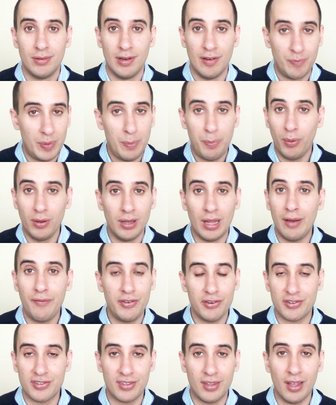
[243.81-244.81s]
if people love
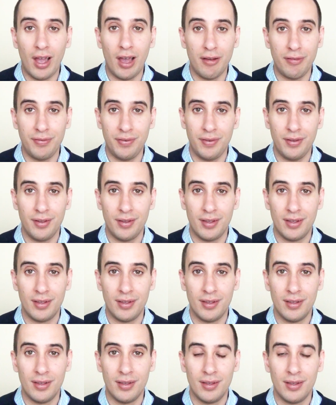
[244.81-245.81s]
your stuff,
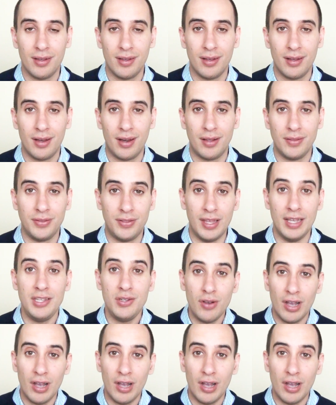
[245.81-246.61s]
then